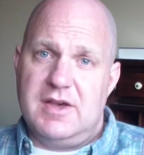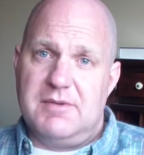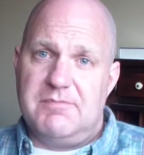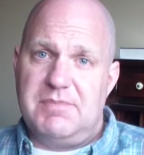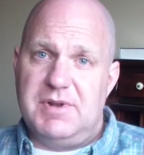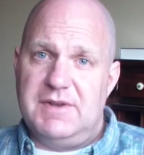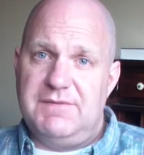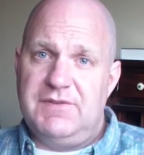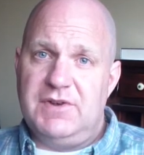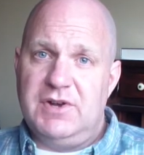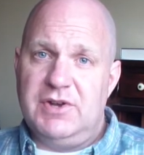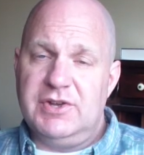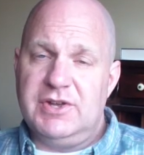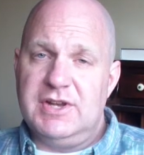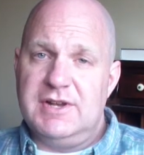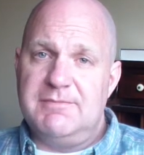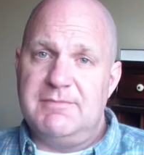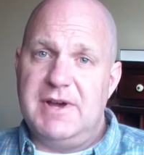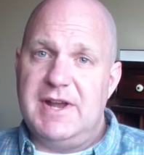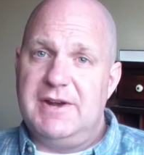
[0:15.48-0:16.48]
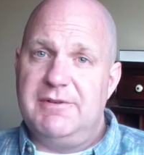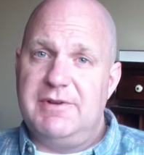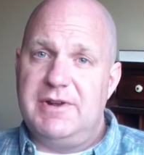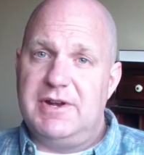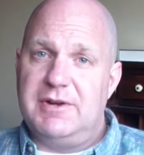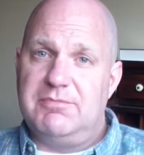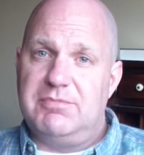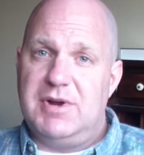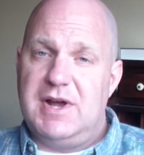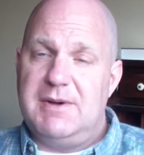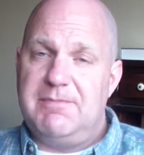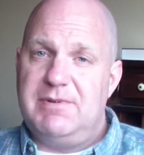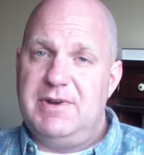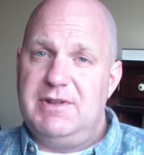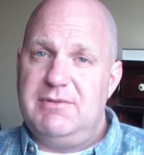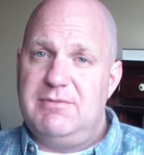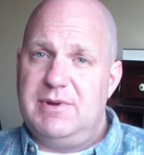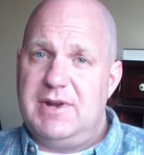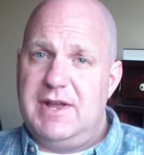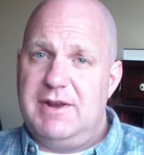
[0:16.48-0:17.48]
But if you're looking to buy a rental
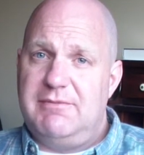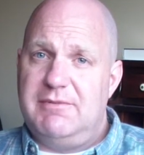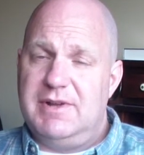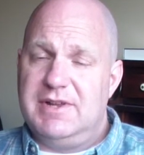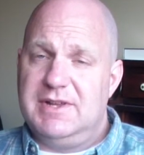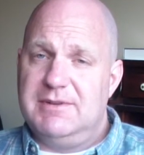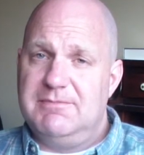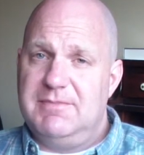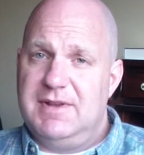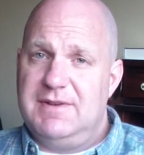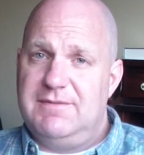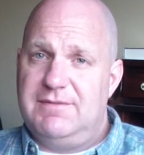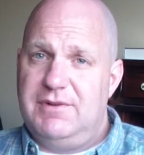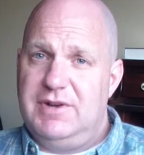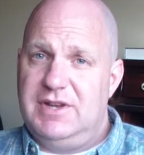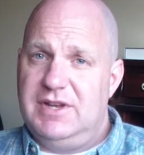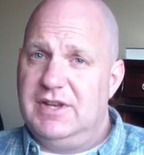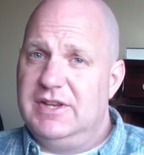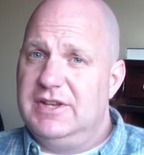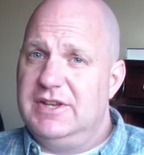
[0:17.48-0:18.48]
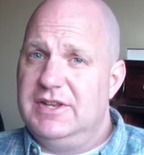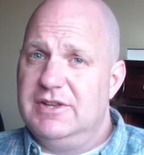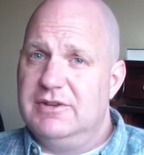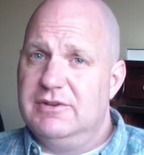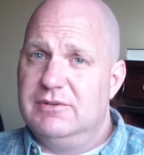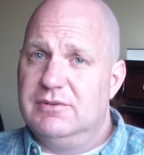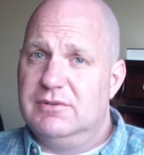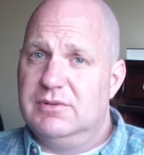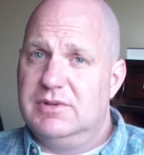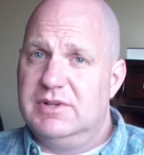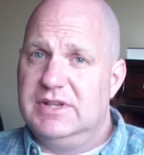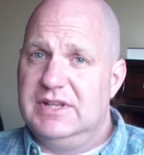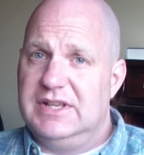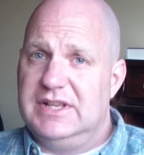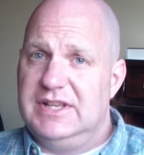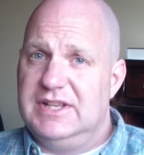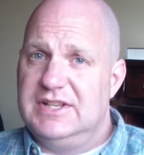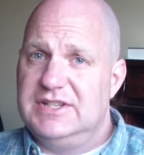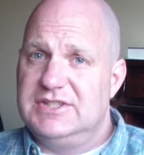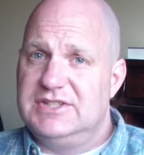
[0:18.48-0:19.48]
property, what I recommend for you to do
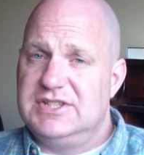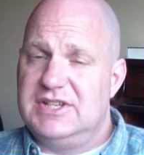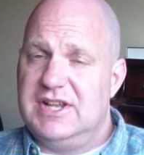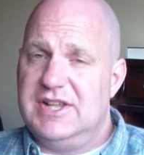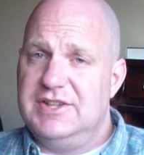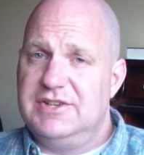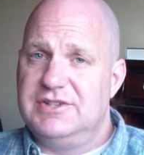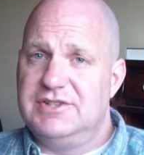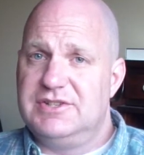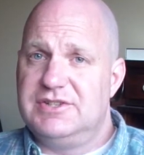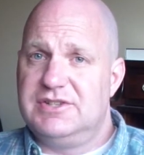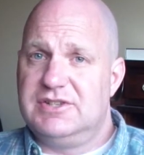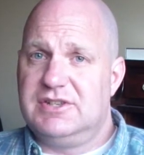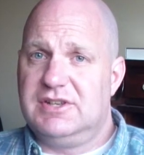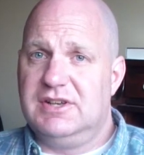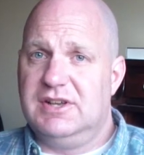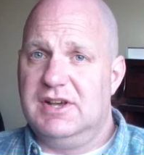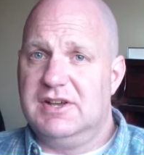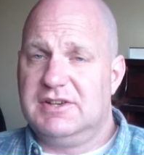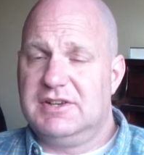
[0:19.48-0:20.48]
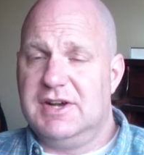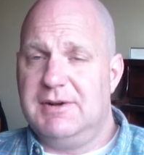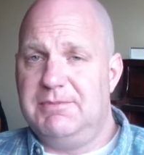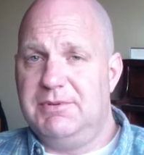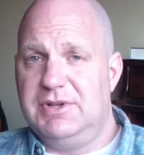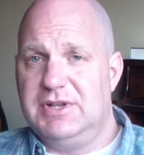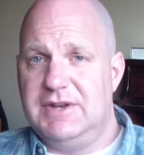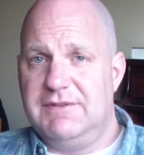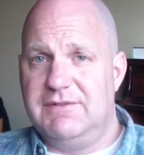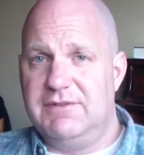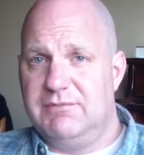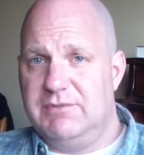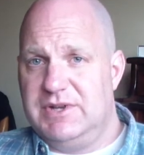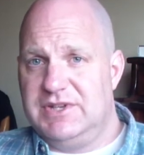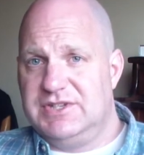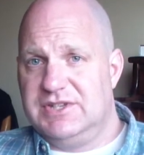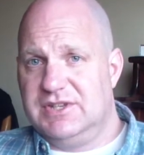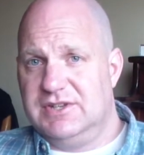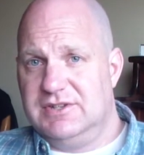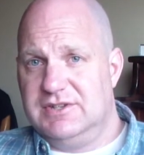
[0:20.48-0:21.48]
is there's a couple of different
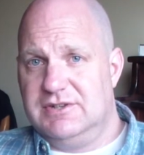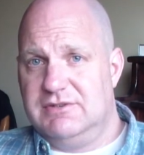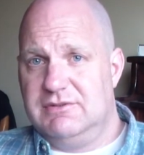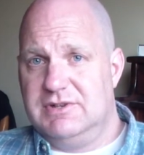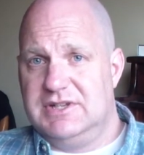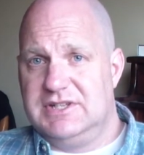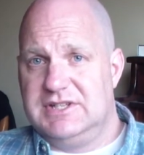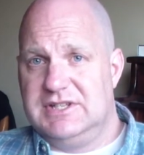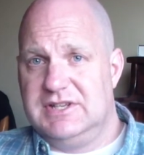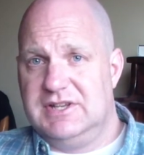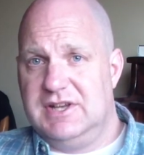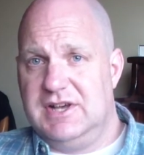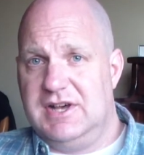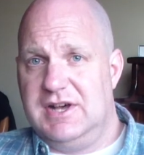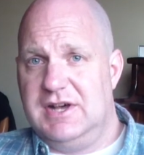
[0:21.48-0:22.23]
ways you can do it.